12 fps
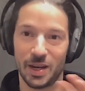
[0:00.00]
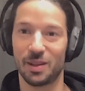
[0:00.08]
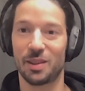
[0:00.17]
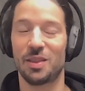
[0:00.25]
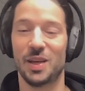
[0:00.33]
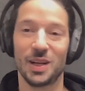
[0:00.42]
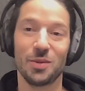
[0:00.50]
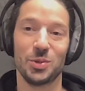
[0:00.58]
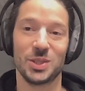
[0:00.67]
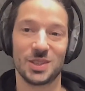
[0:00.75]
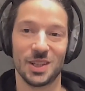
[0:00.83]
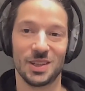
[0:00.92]
thing we
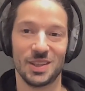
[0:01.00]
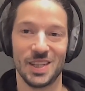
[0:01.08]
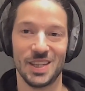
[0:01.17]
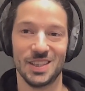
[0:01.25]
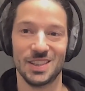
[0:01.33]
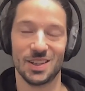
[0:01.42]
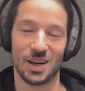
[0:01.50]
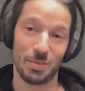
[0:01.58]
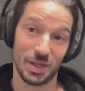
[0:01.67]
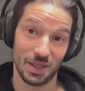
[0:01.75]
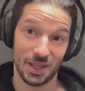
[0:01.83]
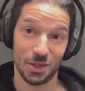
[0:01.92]
still need, I
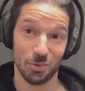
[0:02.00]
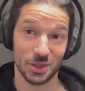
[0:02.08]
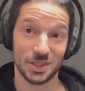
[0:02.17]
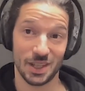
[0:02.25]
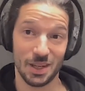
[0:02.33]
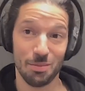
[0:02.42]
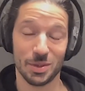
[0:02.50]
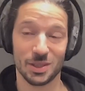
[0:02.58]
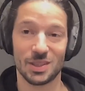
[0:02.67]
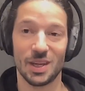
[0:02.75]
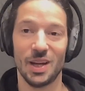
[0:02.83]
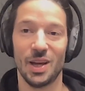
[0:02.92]
mean, we'll see, but
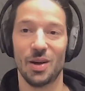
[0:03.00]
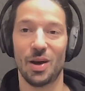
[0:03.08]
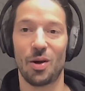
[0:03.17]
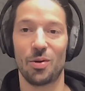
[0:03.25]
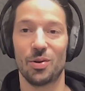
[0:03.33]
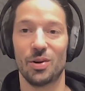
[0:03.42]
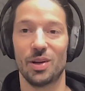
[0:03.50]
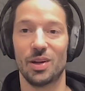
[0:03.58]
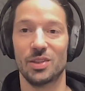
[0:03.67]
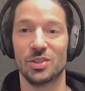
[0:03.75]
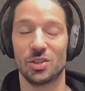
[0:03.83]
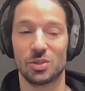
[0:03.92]
our
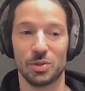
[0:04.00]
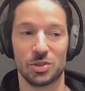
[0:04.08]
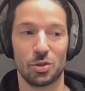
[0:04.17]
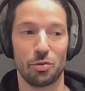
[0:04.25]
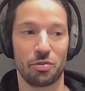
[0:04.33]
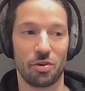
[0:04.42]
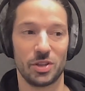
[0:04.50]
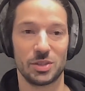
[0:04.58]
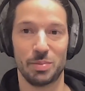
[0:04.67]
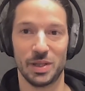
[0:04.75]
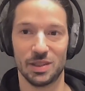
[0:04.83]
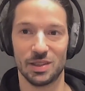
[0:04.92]
judgment so far has
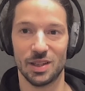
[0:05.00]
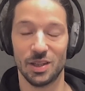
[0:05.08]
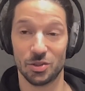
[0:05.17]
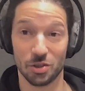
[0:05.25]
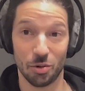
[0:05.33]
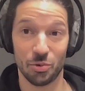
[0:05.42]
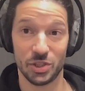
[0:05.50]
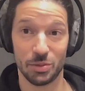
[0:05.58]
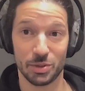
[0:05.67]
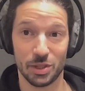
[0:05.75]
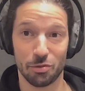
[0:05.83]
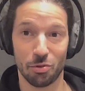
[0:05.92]
been to go with
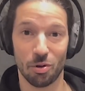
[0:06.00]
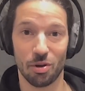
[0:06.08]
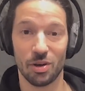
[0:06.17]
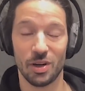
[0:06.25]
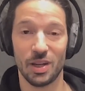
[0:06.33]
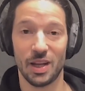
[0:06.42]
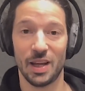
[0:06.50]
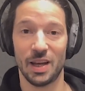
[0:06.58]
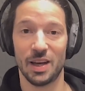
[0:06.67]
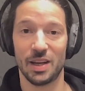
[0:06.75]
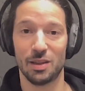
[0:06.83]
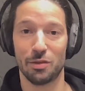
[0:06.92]
GPT-4
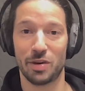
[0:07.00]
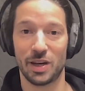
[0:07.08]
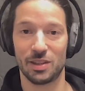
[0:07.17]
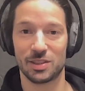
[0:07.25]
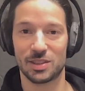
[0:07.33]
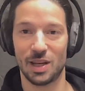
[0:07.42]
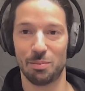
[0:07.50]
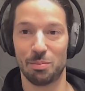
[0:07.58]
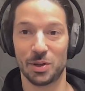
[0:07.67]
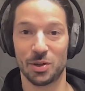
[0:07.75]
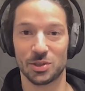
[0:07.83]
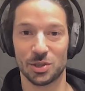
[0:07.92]
in the final step,
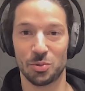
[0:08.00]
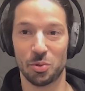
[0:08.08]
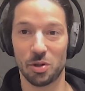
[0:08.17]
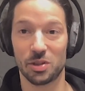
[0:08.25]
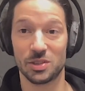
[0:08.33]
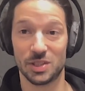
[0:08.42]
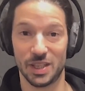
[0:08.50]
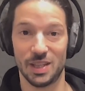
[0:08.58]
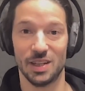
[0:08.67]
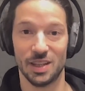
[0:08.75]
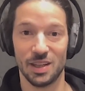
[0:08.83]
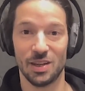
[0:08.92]
because the quality
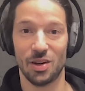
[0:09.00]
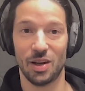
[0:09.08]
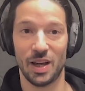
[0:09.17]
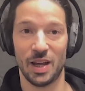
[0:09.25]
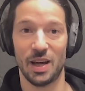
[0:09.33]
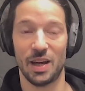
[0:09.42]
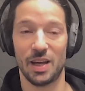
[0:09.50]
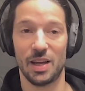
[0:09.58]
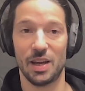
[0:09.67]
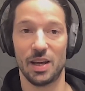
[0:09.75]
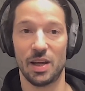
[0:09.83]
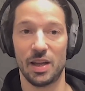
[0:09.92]
uh,
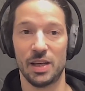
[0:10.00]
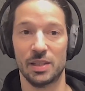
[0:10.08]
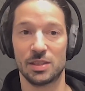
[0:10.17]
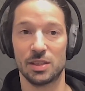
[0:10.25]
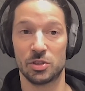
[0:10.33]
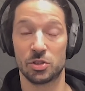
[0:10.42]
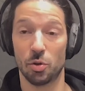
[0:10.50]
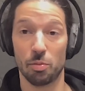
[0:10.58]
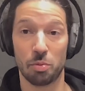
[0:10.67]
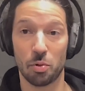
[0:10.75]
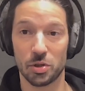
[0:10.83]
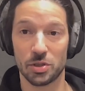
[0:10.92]
is so
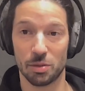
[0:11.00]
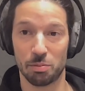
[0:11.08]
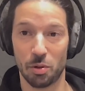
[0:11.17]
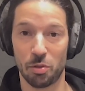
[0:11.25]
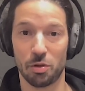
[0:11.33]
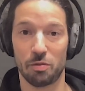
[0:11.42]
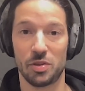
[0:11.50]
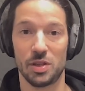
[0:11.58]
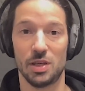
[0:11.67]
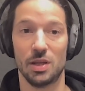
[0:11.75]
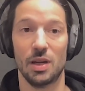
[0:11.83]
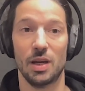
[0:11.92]
important, both of
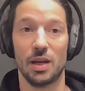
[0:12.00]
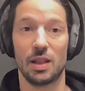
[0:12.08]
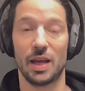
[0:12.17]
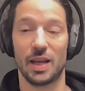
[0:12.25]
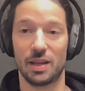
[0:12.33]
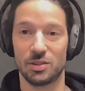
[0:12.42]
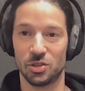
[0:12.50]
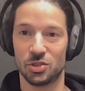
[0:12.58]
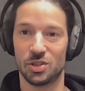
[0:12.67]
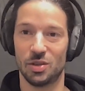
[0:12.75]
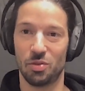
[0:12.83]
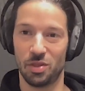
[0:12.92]
the, like,
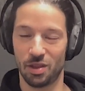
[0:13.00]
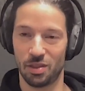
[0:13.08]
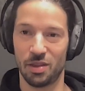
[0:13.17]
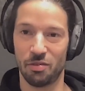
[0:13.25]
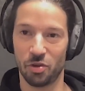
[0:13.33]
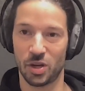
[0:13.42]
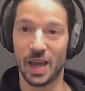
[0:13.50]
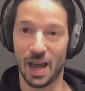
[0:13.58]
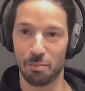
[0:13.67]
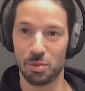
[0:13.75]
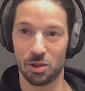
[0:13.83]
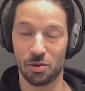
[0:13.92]
just the
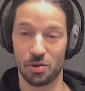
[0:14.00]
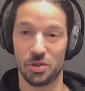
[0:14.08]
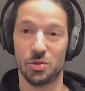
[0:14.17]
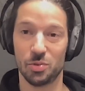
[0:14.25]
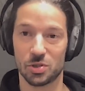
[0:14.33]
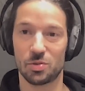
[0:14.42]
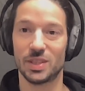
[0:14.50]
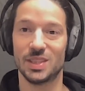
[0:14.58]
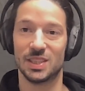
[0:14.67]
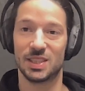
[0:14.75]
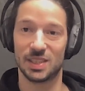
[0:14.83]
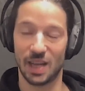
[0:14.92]
vocabulary used, right, the
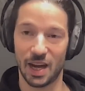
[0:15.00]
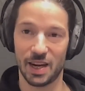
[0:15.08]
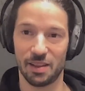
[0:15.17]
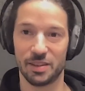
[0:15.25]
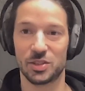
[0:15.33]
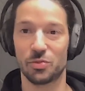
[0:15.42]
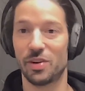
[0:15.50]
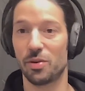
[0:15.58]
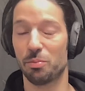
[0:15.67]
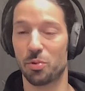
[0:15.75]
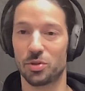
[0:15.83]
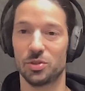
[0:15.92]
style. It's very
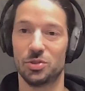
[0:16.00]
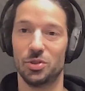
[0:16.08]
important,